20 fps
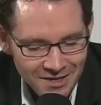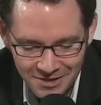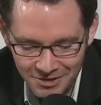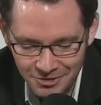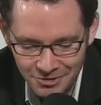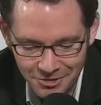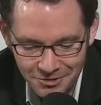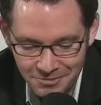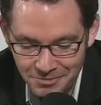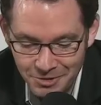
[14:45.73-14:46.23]

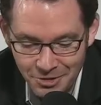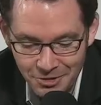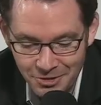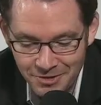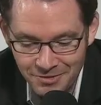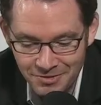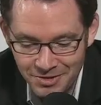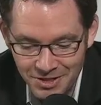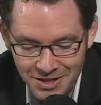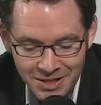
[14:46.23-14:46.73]
You don't
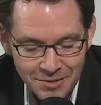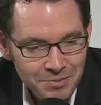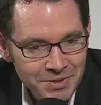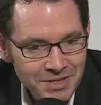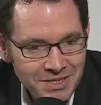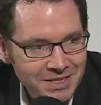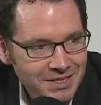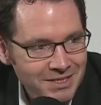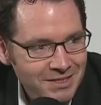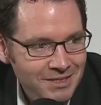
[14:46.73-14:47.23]
even need a
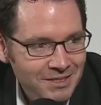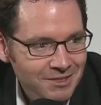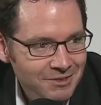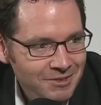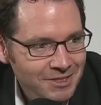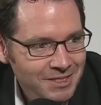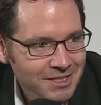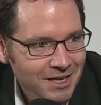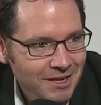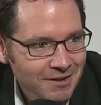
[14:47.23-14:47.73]
PC to do
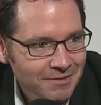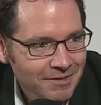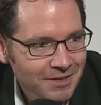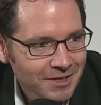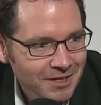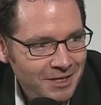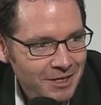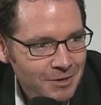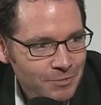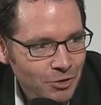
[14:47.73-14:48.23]
this kind of
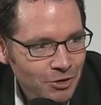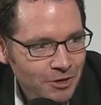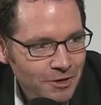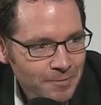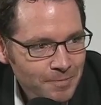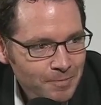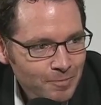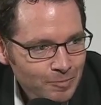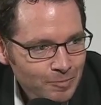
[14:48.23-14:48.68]
thing anymore. Really